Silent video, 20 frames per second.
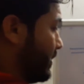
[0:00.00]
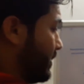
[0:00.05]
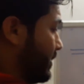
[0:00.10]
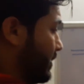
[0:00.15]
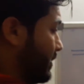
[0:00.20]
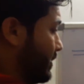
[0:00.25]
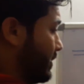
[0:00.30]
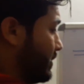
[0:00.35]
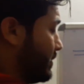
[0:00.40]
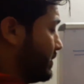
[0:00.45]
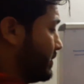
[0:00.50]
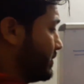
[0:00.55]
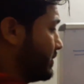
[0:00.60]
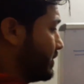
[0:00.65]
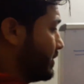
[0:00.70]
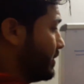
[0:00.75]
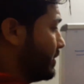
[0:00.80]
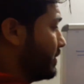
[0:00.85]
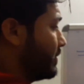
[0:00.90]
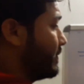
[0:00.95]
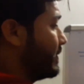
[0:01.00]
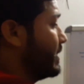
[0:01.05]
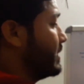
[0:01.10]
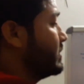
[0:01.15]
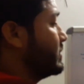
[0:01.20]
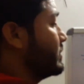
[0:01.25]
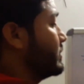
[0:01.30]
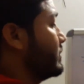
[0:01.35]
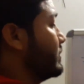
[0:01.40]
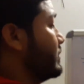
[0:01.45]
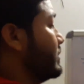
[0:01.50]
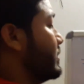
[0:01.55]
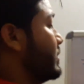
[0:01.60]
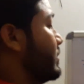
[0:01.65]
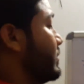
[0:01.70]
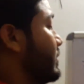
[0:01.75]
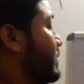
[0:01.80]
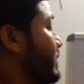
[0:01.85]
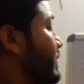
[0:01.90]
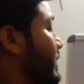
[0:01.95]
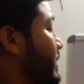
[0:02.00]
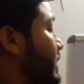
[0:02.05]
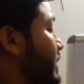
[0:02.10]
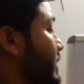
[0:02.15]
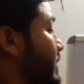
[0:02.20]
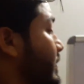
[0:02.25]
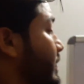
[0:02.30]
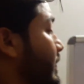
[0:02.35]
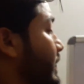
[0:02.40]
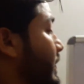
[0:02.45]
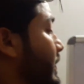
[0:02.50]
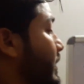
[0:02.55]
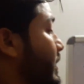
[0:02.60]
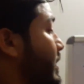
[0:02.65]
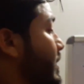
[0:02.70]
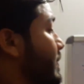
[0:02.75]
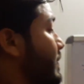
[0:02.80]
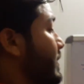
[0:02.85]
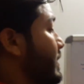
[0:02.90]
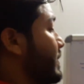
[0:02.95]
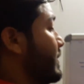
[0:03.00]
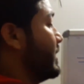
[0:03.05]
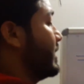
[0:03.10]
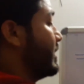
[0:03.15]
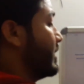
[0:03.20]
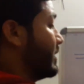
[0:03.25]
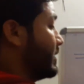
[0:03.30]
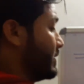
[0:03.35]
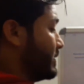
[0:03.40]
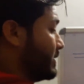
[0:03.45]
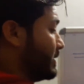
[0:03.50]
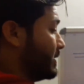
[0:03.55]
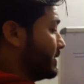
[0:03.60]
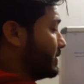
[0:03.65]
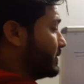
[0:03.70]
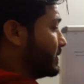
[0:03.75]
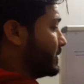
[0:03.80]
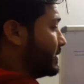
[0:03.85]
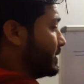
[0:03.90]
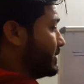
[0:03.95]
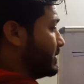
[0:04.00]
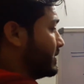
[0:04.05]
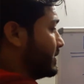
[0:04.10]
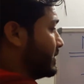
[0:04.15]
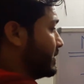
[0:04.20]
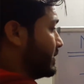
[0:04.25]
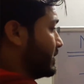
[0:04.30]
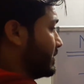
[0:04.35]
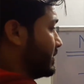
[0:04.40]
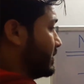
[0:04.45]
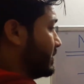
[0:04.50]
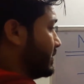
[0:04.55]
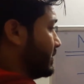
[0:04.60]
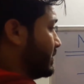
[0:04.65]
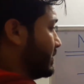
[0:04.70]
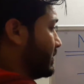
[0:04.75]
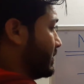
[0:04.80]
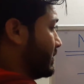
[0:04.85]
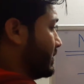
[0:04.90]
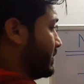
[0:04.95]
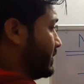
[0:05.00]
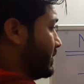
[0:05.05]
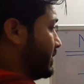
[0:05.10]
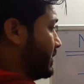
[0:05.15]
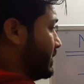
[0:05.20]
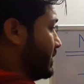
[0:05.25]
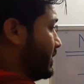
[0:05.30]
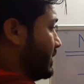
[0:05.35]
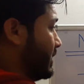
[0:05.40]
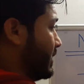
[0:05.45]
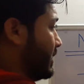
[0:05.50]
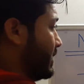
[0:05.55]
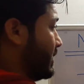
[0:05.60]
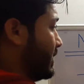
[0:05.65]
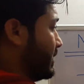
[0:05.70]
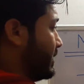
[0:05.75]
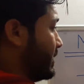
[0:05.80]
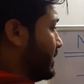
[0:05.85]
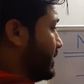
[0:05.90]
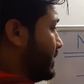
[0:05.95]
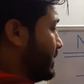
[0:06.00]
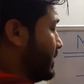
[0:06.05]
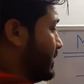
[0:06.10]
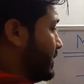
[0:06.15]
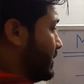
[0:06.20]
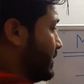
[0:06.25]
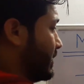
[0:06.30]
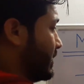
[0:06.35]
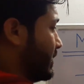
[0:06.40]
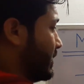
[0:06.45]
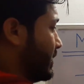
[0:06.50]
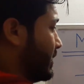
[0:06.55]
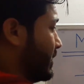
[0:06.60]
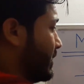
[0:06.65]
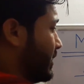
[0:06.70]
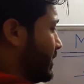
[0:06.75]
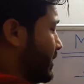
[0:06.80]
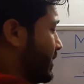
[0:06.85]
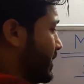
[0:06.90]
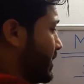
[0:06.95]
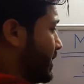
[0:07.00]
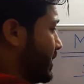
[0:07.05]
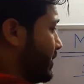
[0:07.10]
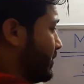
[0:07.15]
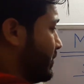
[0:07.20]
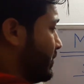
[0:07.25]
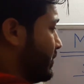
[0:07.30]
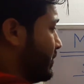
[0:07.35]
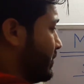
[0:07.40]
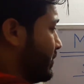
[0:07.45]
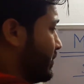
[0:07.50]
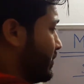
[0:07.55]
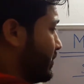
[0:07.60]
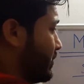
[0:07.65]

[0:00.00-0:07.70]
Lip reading: and this is clockwise, so there will be complementary shear stress, another tau